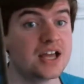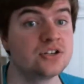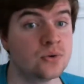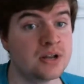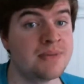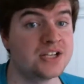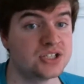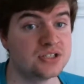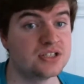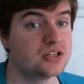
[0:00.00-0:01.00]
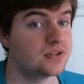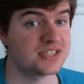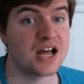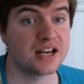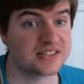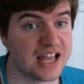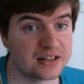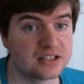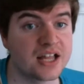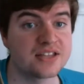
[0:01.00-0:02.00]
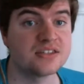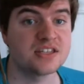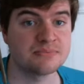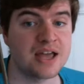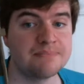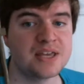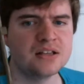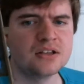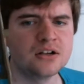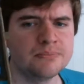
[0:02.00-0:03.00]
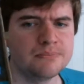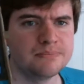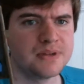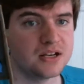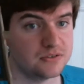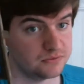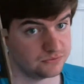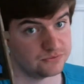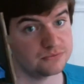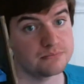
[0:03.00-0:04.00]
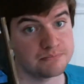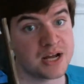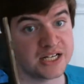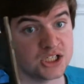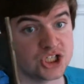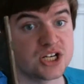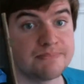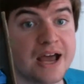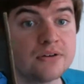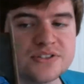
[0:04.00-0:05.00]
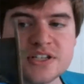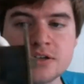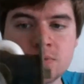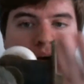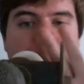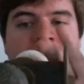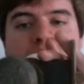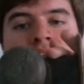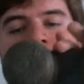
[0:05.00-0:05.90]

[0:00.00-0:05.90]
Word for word: I do want to mention to you, it's not exactly light, so this might be a little bit of money to ship out to you wherever you're